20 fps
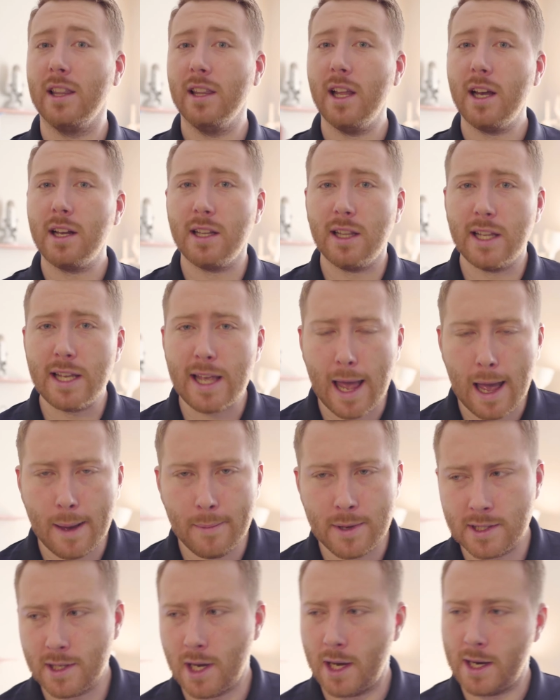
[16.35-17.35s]
Luckily,
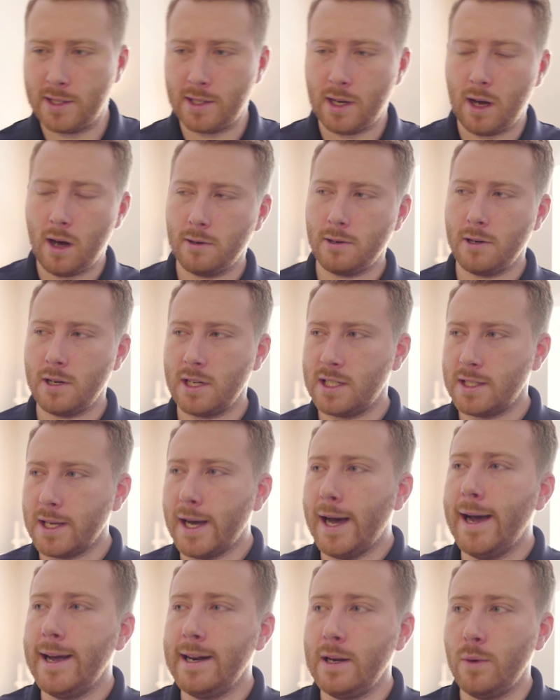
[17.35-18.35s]
Amazon is on our
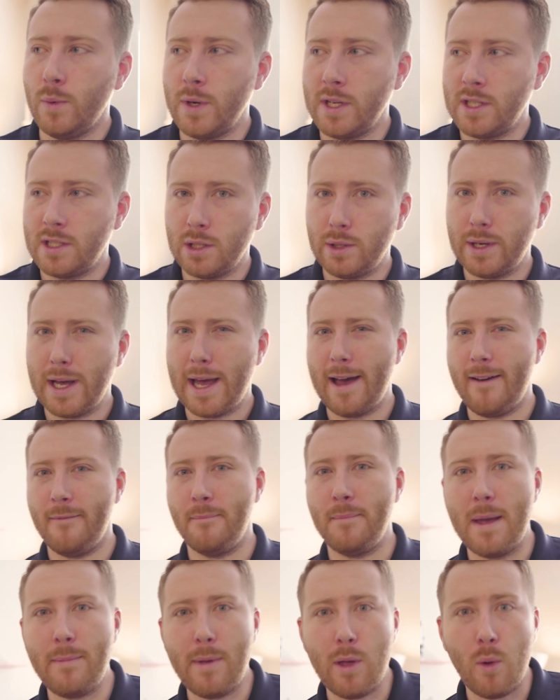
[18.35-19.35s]
side, and we still
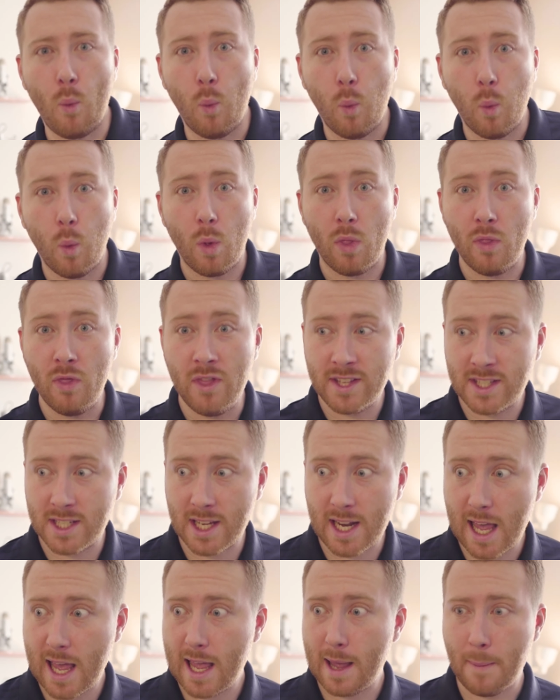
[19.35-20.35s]
have maybe
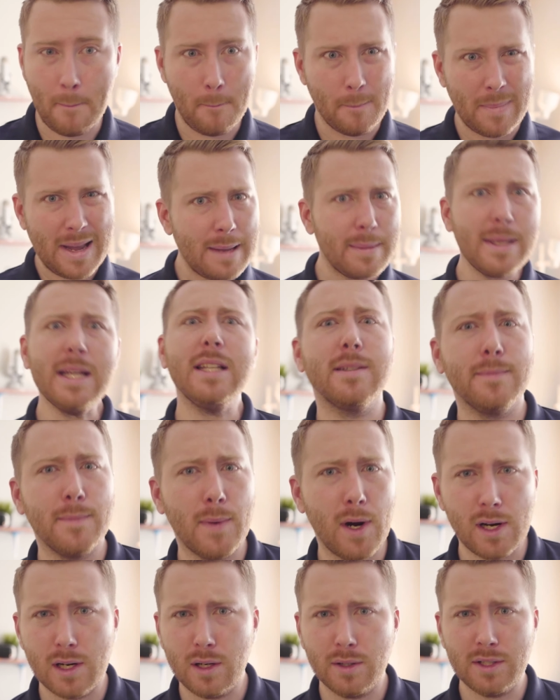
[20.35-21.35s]
today, maybe
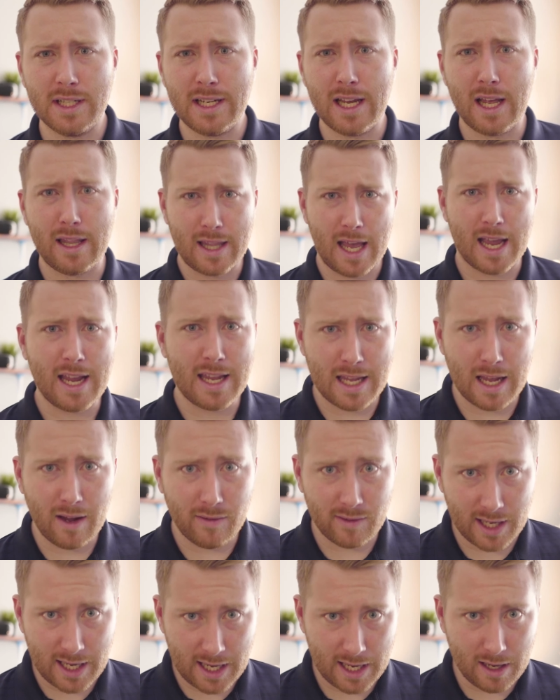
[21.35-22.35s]
tomorrow to get that
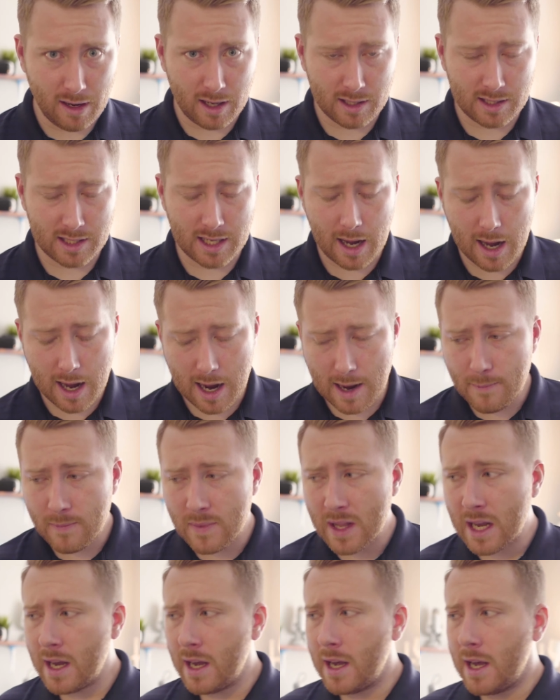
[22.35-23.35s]
gift in on time.
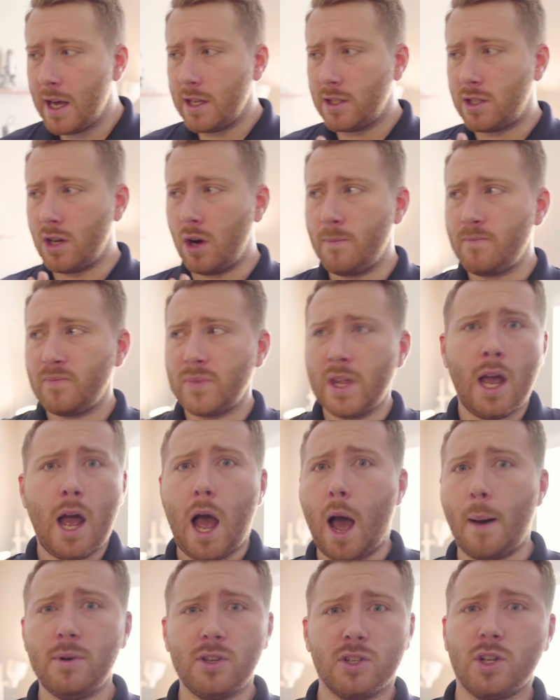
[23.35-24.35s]
So
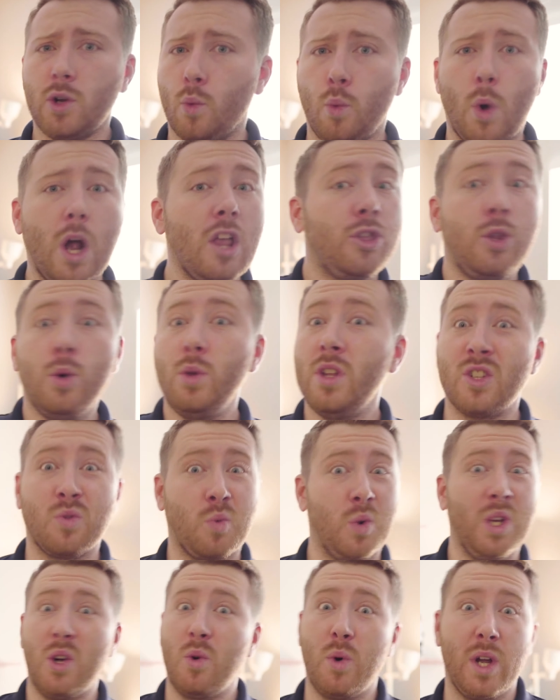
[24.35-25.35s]
I'm just gonna run through this
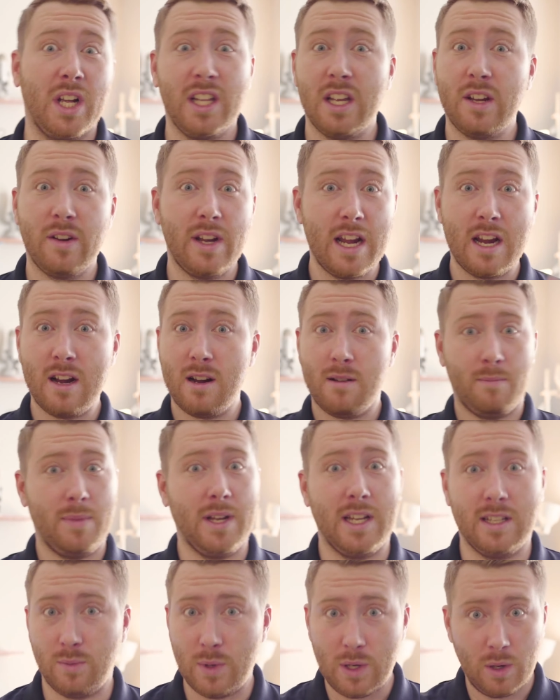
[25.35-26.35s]
real quickly right here
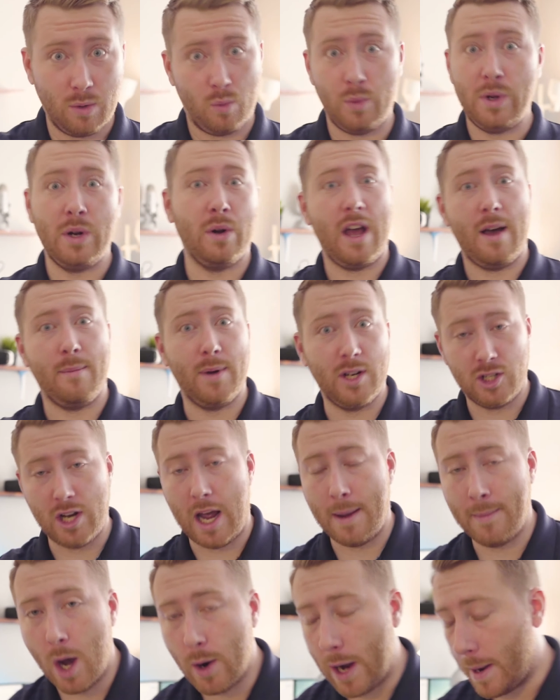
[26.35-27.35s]
because we don't have much
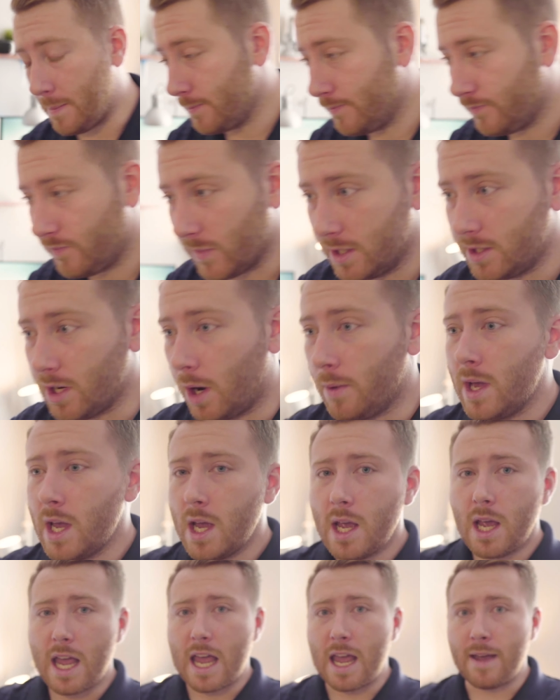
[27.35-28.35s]
time. Okay. So
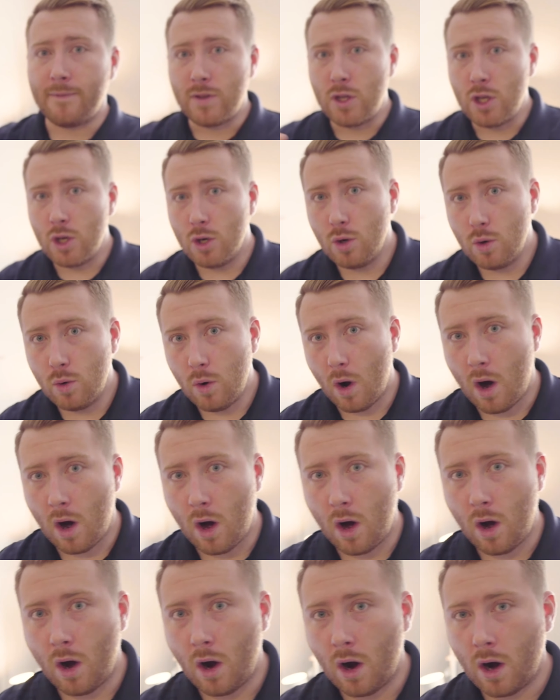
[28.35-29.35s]
if you
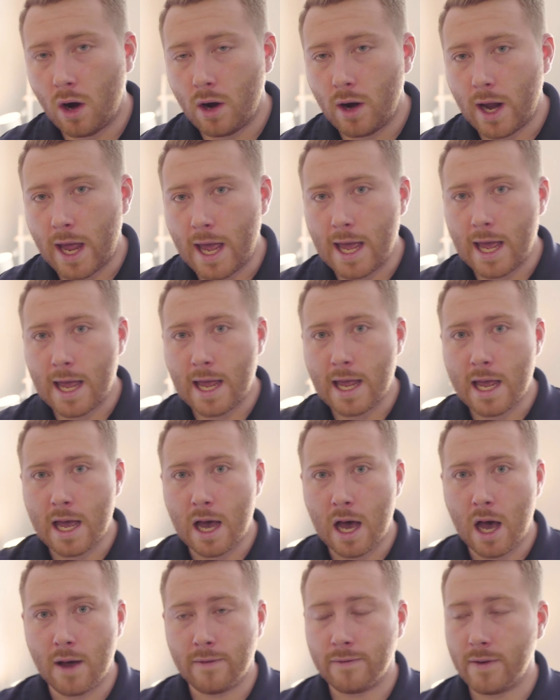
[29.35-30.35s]
are
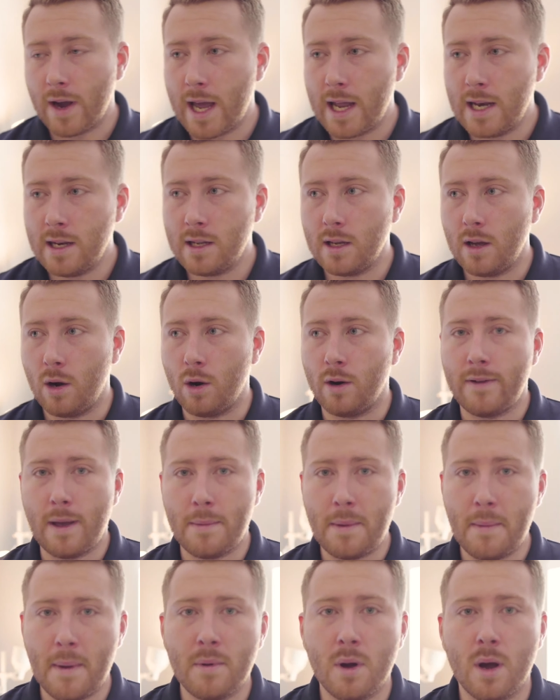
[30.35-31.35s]
a friend or a
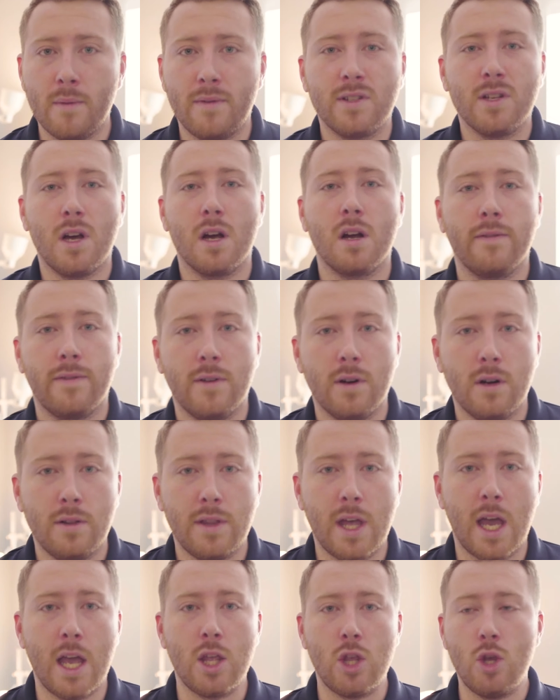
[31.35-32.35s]
family member or a photographer
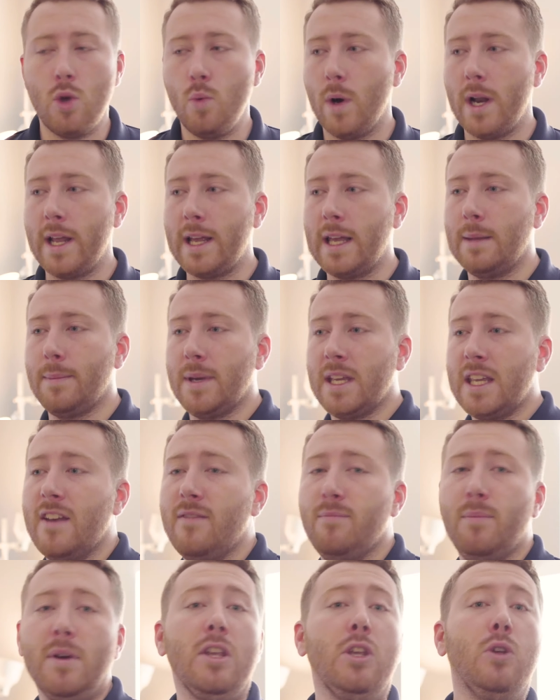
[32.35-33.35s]
that you want to get them a
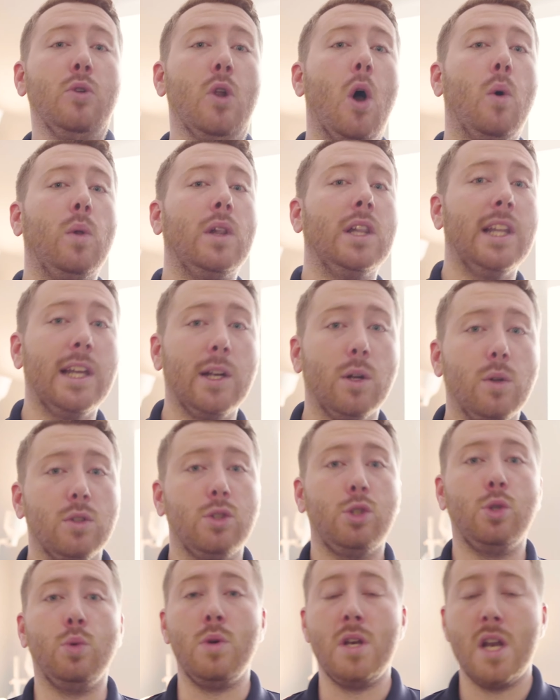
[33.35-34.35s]
gift, but you know little
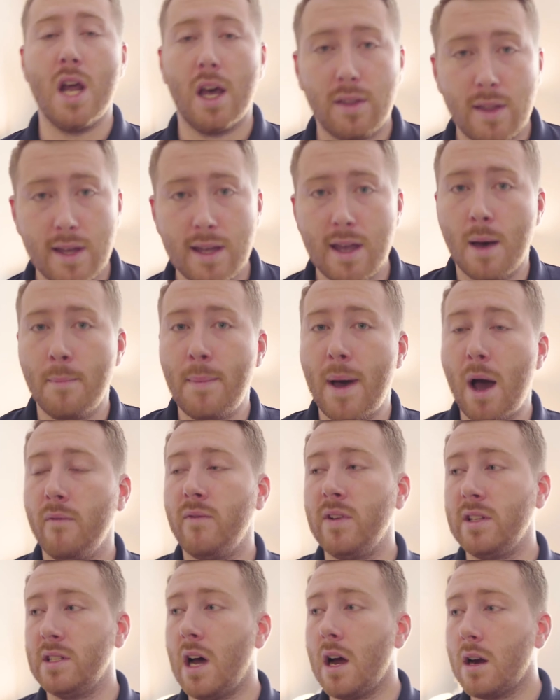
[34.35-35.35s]
to nothing
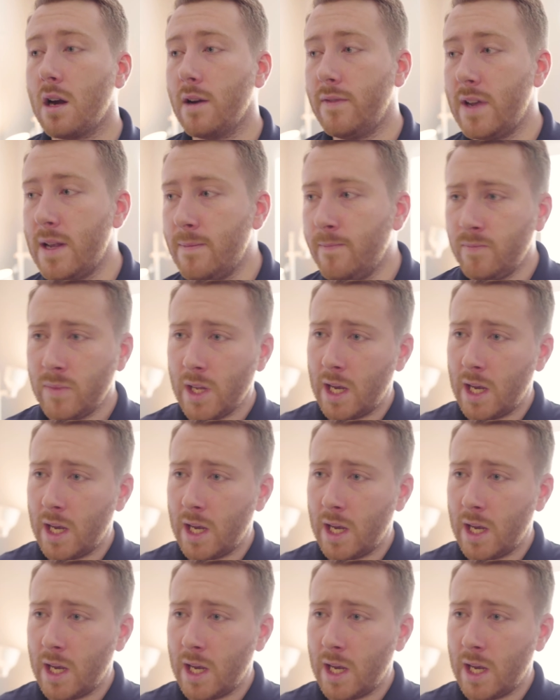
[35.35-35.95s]
about photography,